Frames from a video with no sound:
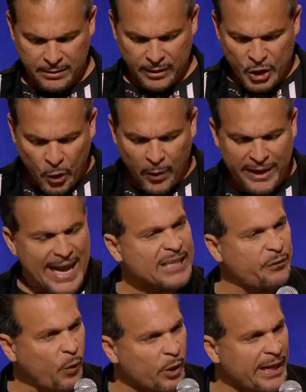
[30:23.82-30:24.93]
You were an
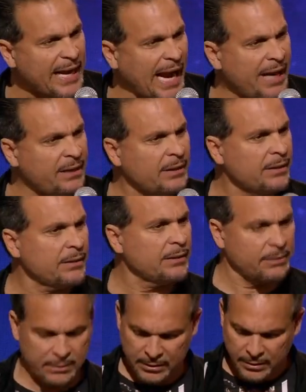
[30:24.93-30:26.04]
ex-fornicator.
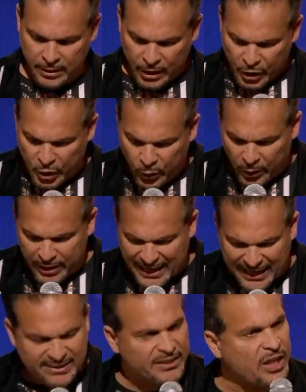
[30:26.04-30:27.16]
You were an
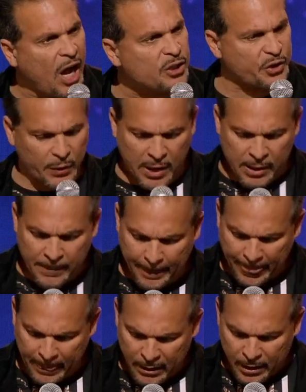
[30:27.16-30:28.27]
ex-adulterer.
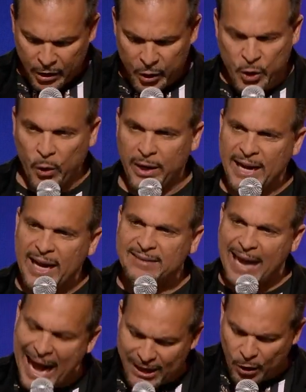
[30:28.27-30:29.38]
You were an
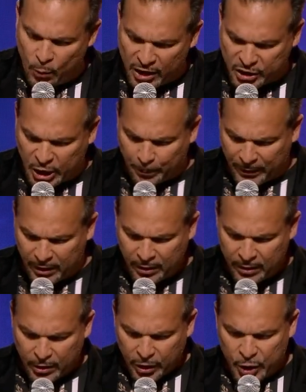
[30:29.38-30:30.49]
ex-idol worshiper.
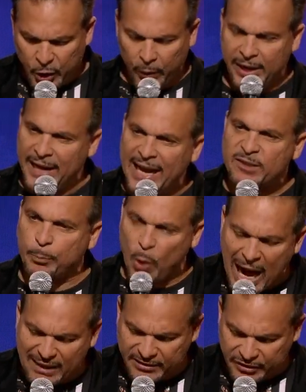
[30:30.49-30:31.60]
You were an
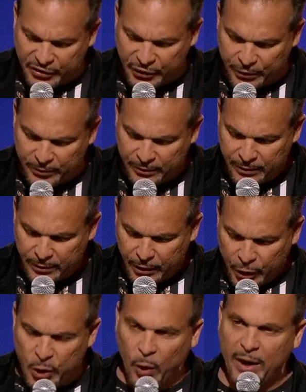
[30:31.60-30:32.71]
ex-prostitute.
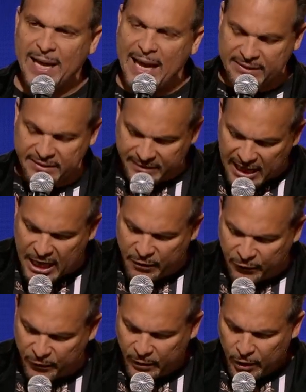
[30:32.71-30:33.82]
You were an
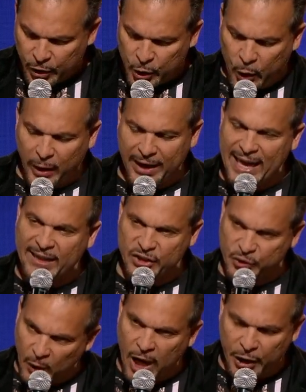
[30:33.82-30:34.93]
ex-thief. You were an
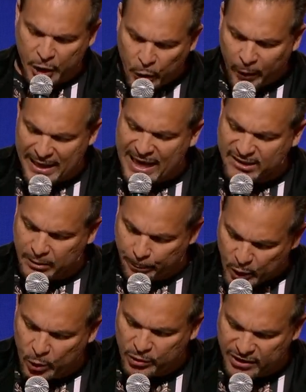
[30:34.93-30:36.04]
ex-drunk. You were an
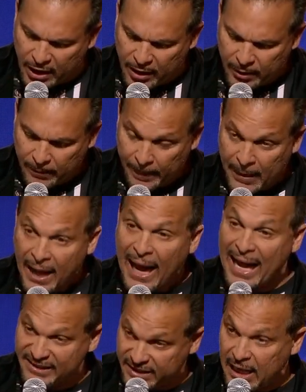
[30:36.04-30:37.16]
ex-abuser.
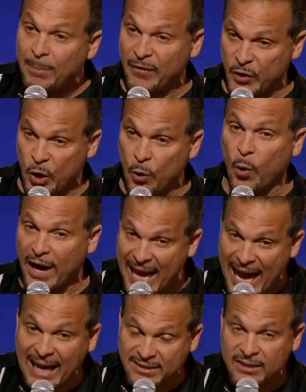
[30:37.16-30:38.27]
And some of you were
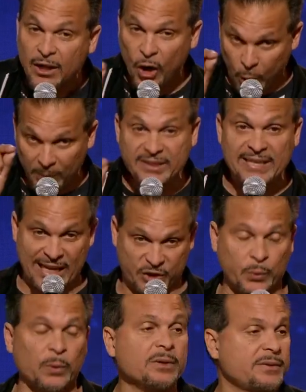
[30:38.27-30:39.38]
ex-homosexuals.